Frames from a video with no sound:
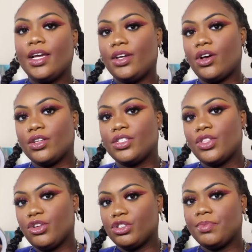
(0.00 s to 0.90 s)
and
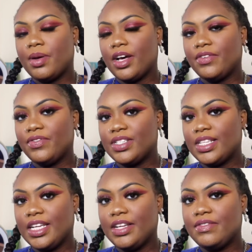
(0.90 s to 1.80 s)
also those puff
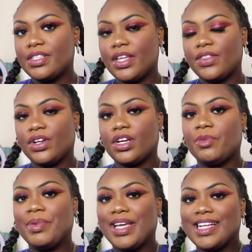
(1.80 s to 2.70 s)
sleeves, and they're
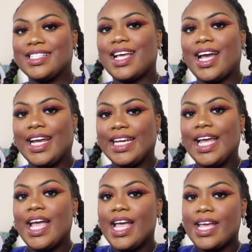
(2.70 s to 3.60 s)
going to be a tight
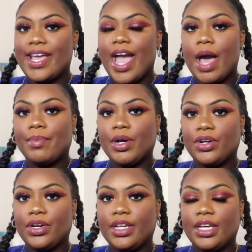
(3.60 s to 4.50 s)
cap
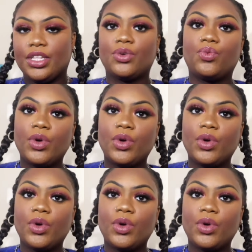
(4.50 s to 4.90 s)
underneath,